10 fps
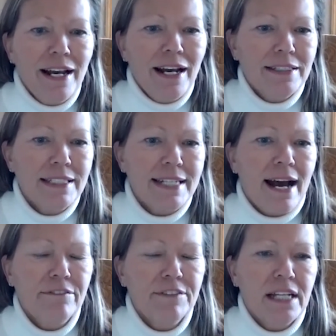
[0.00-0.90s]

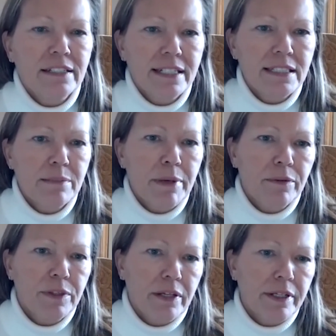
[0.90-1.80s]
staff telling us
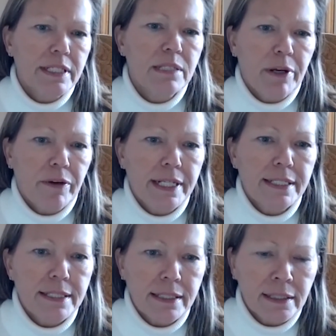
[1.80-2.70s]
about their
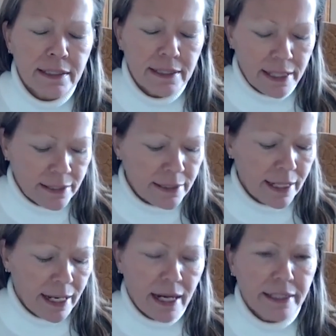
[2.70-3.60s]
experiences,
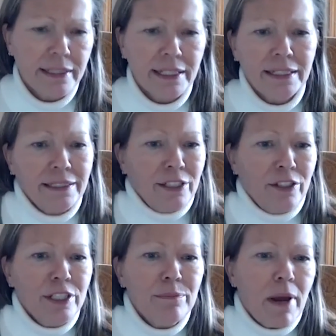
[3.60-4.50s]
and I
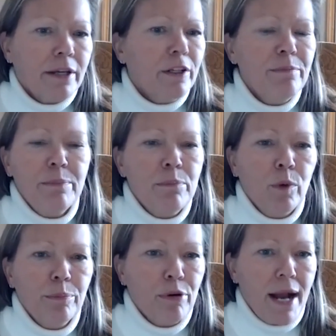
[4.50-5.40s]
couldn't be more
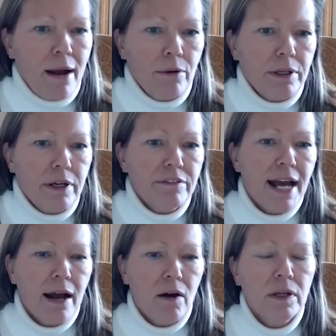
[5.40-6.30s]
proud of
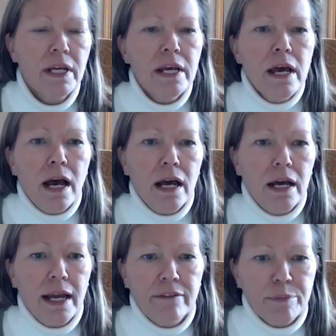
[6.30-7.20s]
how
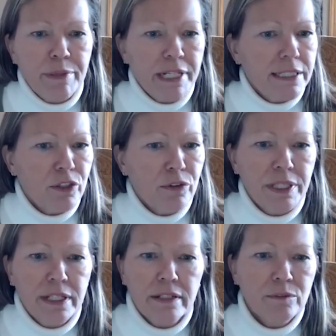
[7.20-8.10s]
everybody's doing
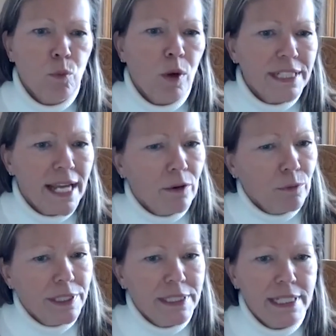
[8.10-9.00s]
that one town,
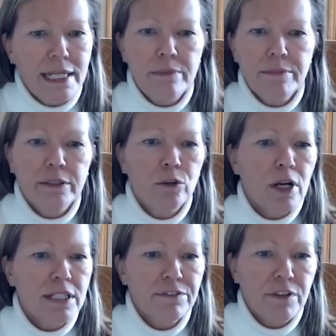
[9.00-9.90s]
one team, and
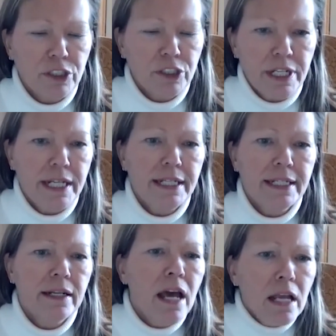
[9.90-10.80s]
cross-functioning
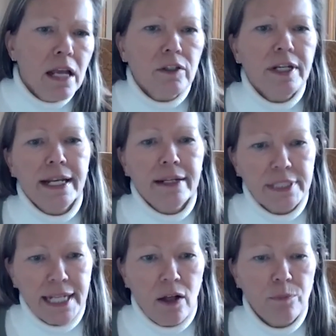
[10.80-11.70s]
and looking out to
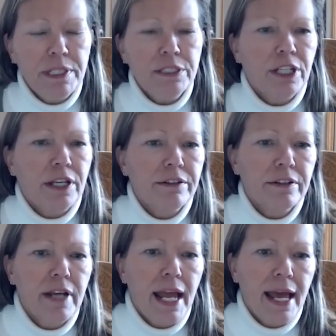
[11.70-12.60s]
help each
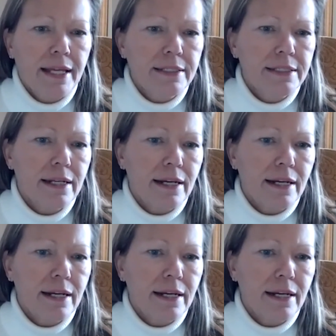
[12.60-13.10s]
other. And